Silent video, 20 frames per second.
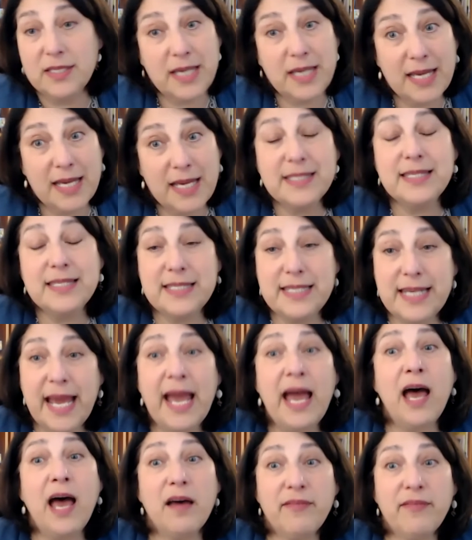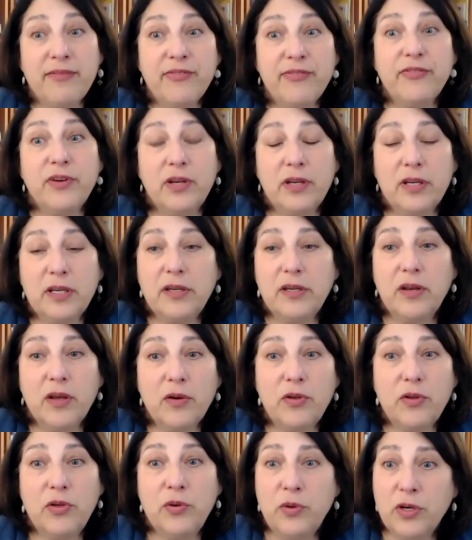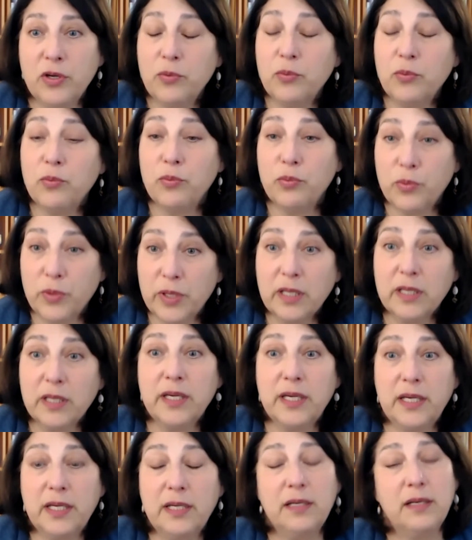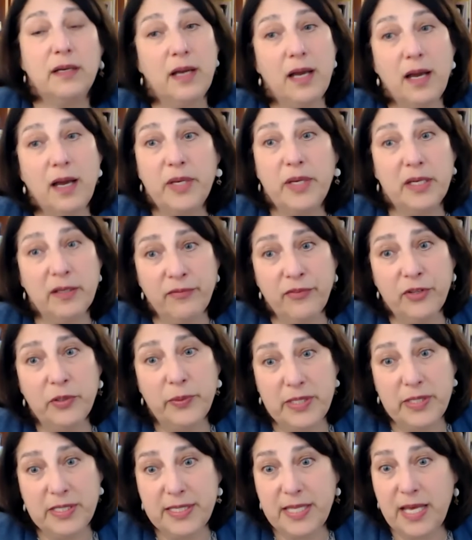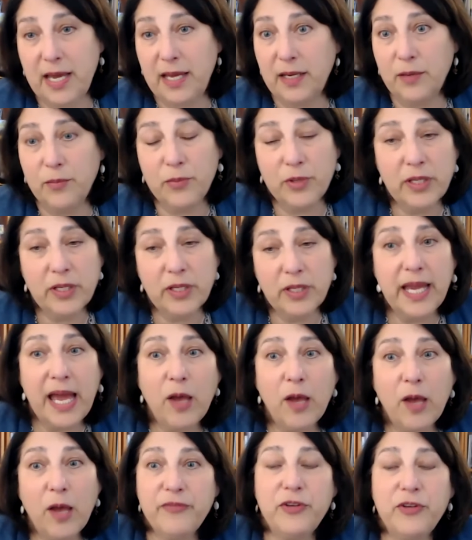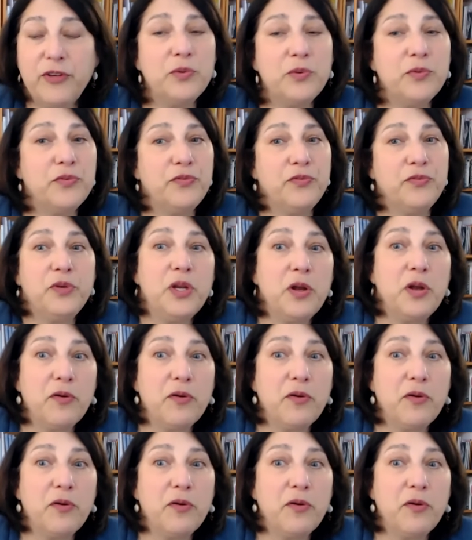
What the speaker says: as staff, you could really influence that and really help if you,